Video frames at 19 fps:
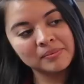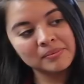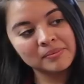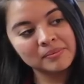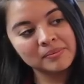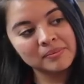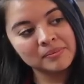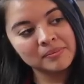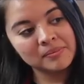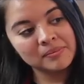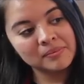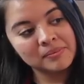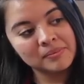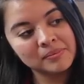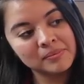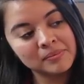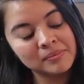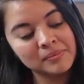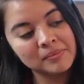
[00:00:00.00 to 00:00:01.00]

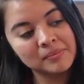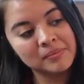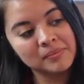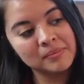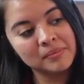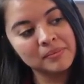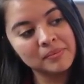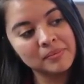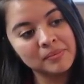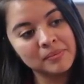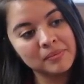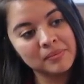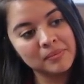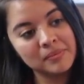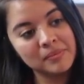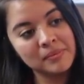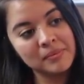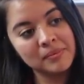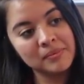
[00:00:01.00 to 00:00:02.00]

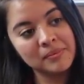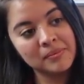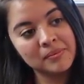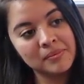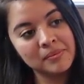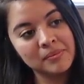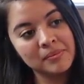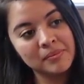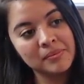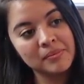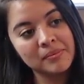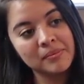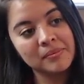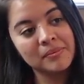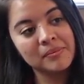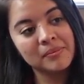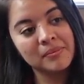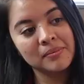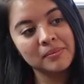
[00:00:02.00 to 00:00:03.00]

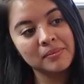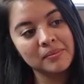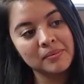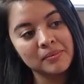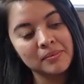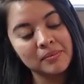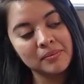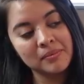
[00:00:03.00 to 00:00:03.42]
(silent)